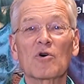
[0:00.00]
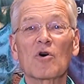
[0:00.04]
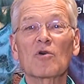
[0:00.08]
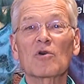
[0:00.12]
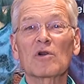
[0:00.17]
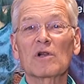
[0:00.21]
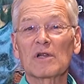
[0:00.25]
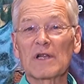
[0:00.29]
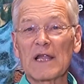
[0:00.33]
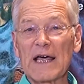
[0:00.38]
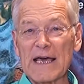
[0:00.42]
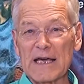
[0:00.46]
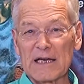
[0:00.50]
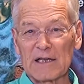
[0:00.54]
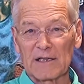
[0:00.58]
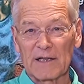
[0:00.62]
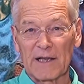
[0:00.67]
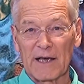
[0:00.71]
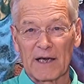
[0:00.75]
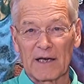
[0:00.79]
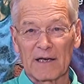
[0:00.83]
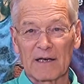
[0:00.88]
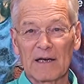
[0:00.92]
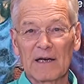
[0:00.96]
go to
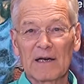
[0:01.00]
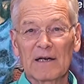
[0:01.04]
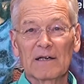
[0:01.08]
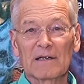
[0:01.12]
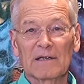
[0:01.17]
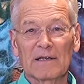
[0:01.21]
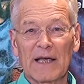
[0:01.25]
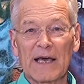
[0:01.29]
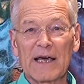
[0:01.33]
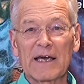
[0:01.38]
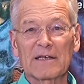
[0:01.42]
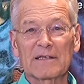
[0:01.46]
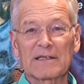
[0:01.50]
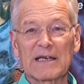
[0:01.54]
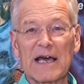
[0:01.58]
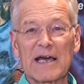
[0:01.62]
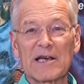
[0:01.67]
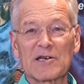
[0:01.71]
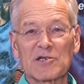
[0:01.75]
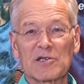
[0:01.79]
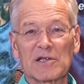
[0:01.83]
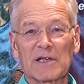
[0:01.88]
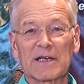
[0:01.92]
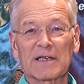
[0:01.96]
LakeLink,
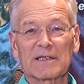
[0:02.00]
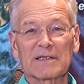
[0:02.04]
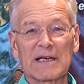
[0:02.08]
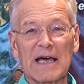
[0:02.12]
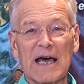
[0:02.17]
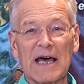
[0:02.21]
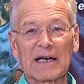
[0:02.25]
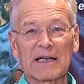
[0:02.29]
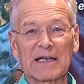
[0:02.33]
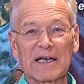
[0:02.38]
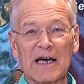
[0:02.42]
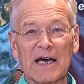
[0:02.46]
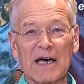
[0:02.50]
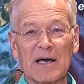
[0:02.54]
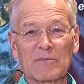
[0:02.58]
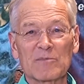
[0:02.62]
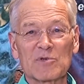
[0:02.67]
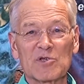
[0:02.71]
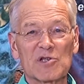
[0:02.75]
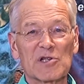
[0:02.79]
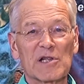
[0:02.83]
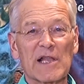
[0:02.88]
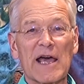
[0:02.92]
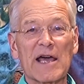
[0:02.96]
lake-link.com
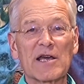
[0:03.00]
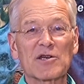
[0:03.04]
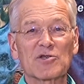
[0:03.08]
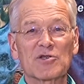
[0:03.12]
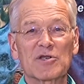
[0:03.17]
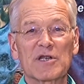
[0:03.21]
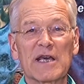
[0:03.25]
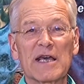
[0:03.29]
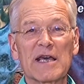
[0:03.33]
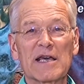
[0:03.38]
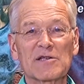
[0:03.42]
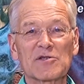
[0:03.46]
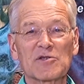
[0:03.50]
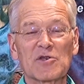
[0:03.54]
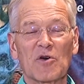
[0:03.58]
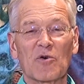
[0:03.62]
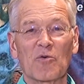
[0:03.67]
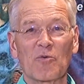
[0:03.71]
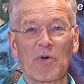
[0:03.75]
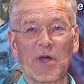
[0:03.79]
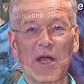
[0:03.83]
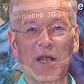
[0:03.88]
slash DSO